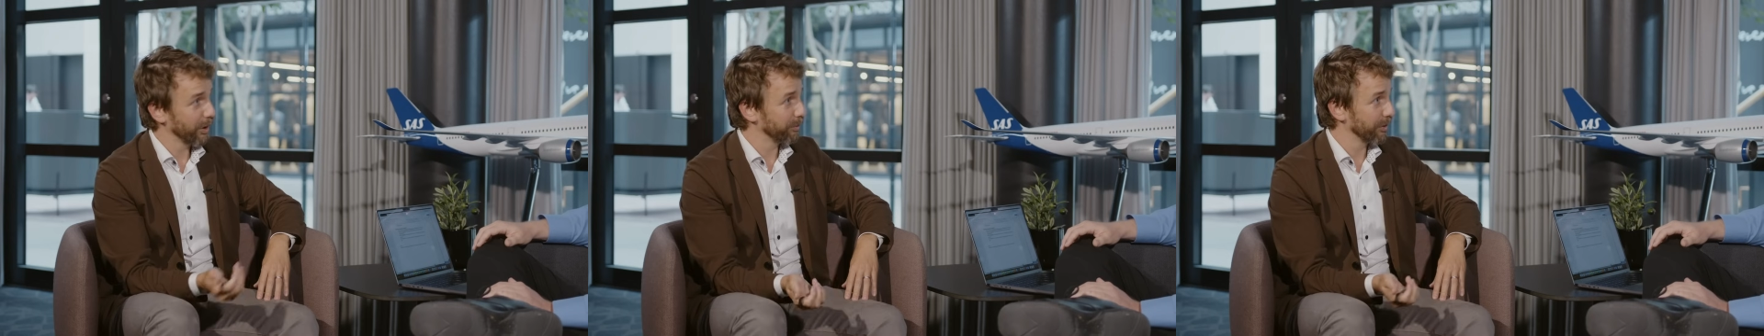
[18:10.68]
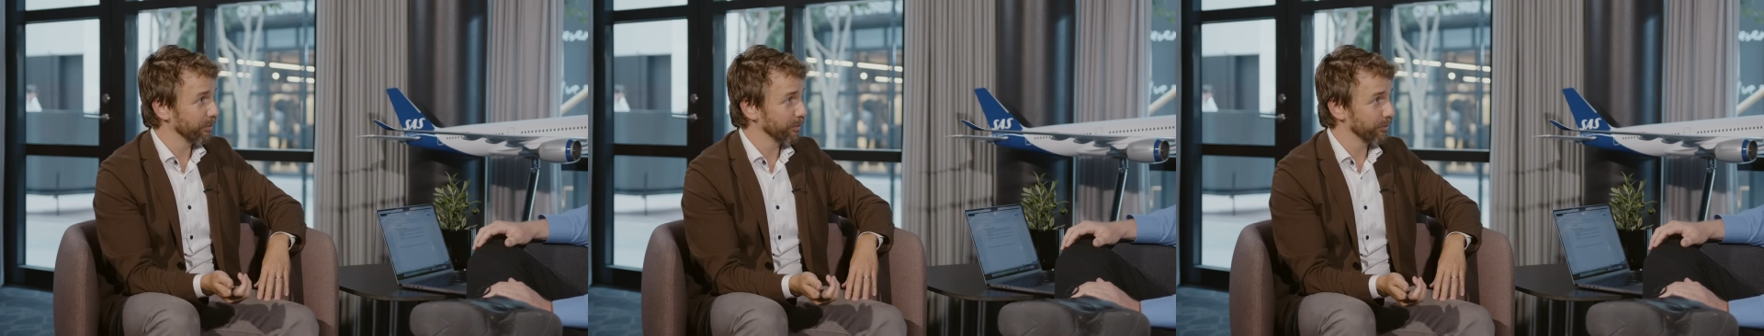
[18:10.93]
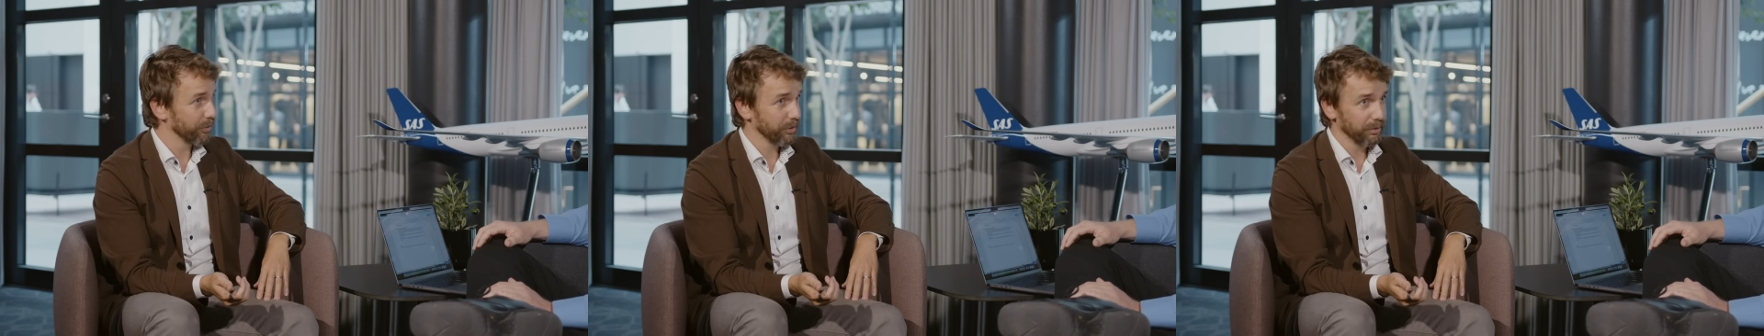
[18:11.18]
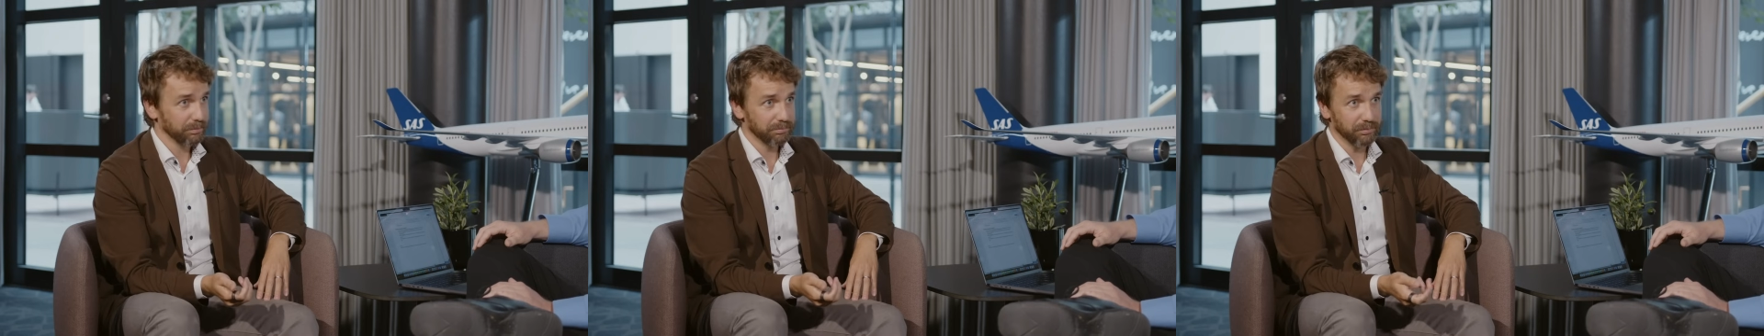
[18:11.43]

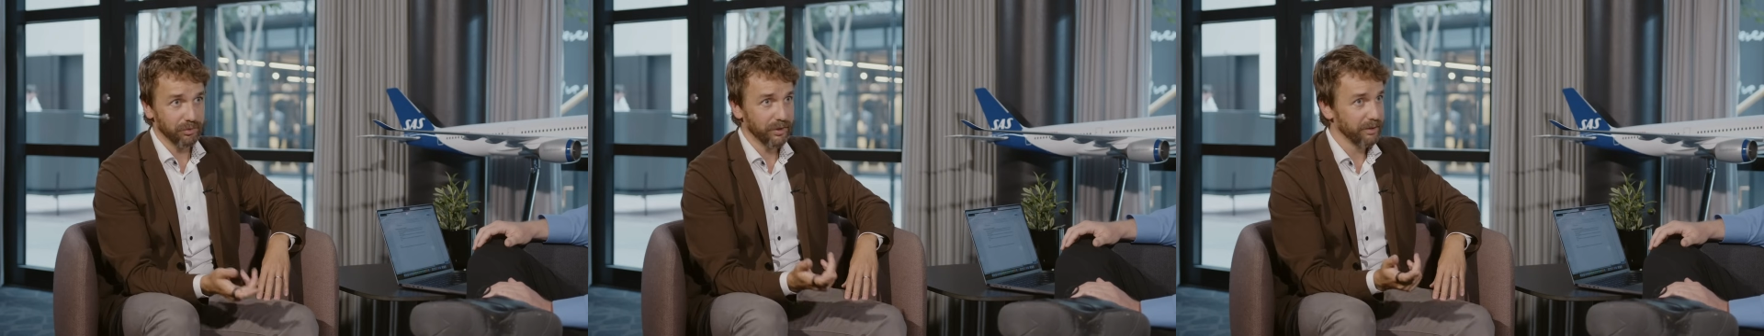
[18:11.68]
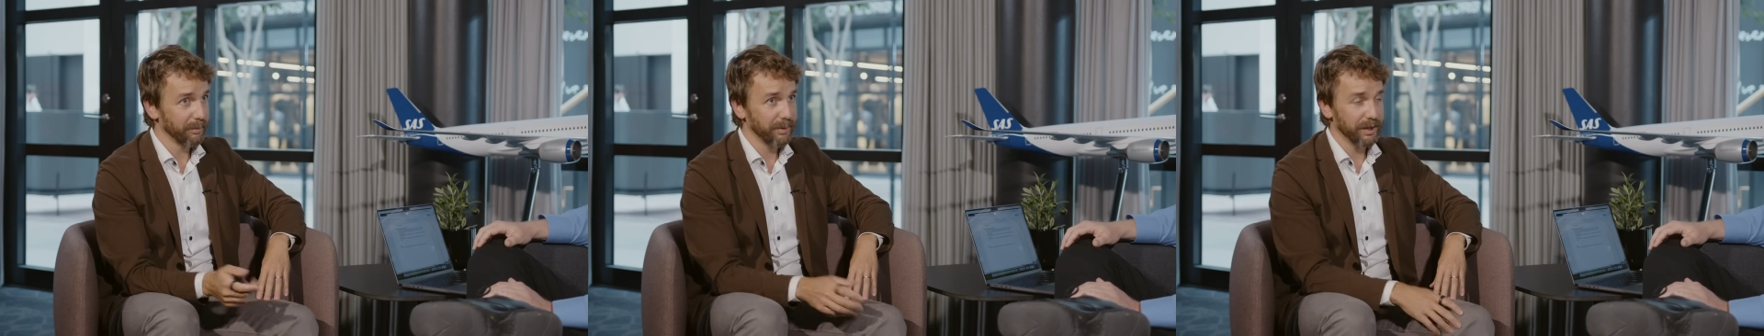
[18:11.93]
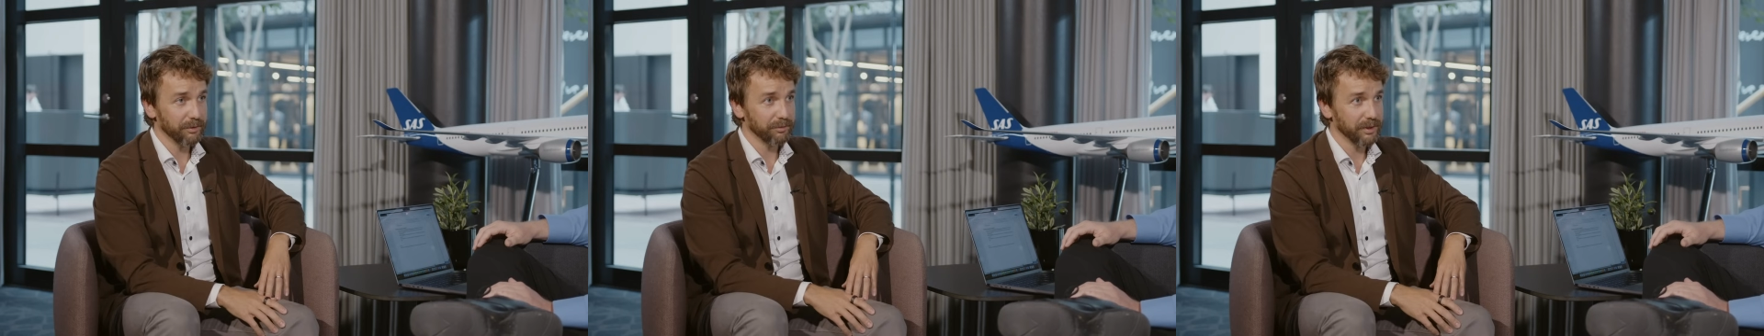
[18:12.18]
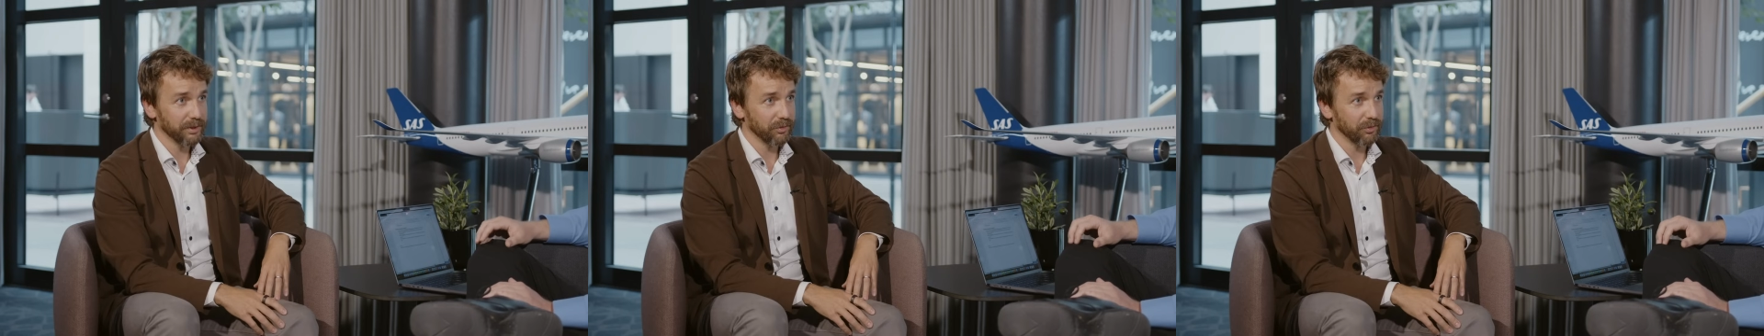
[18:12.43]
Priority, Silver
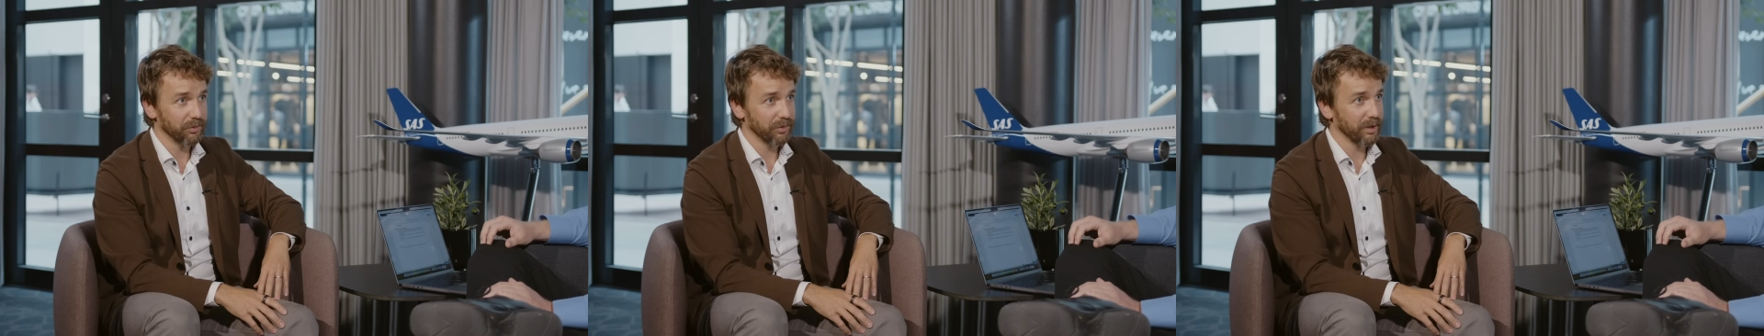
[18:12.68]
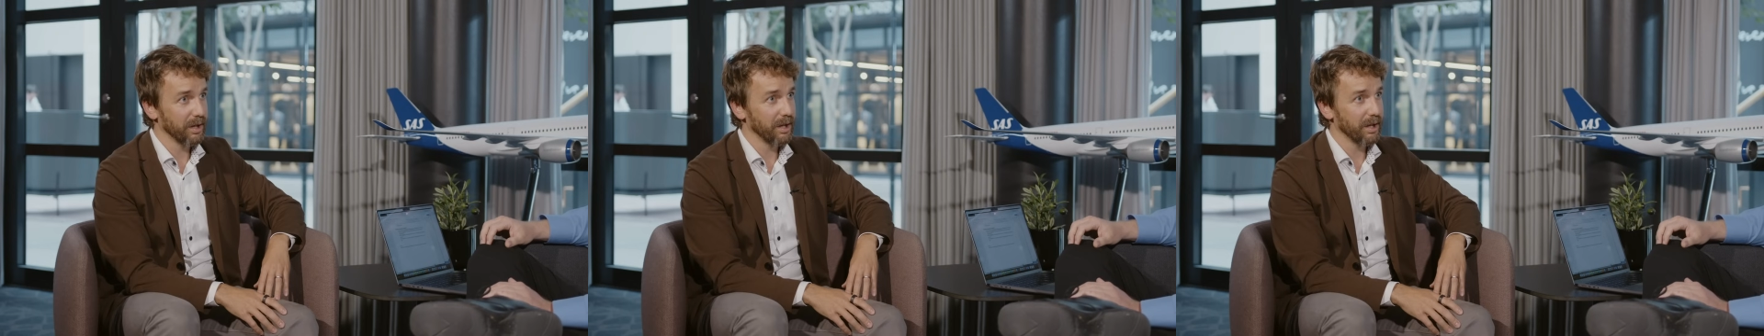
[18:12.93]
benefits.